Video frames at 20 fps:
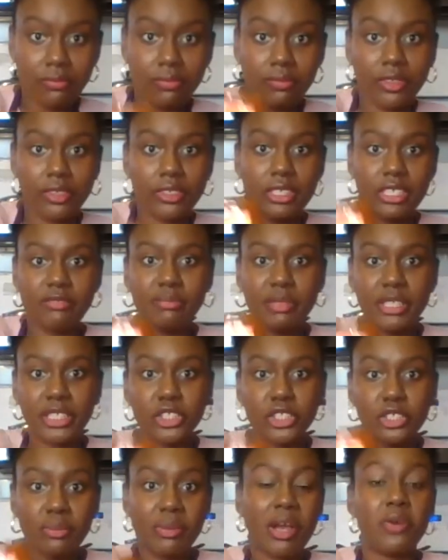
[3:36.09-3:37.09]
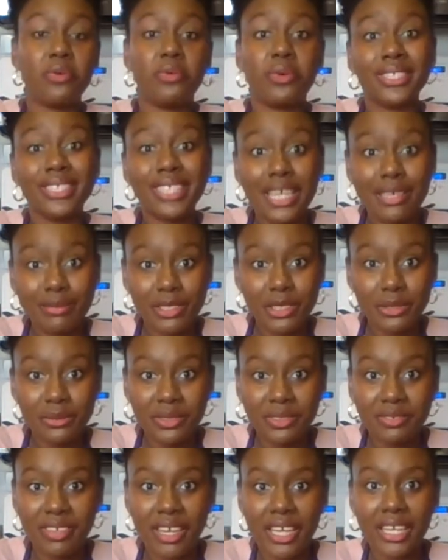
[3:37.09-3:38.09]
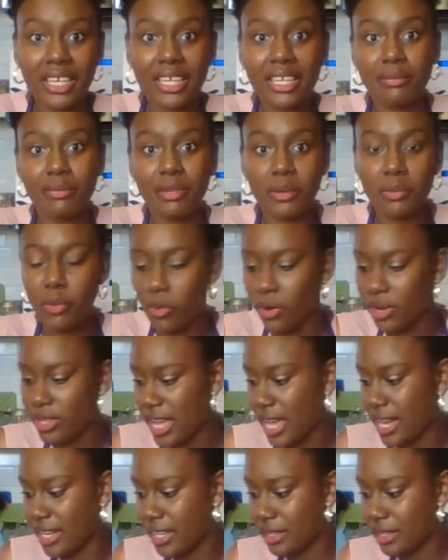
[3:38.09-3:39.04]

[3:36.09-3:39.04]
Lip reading: So I've measured about 1 tablespoon of honey, and I'm going to pour that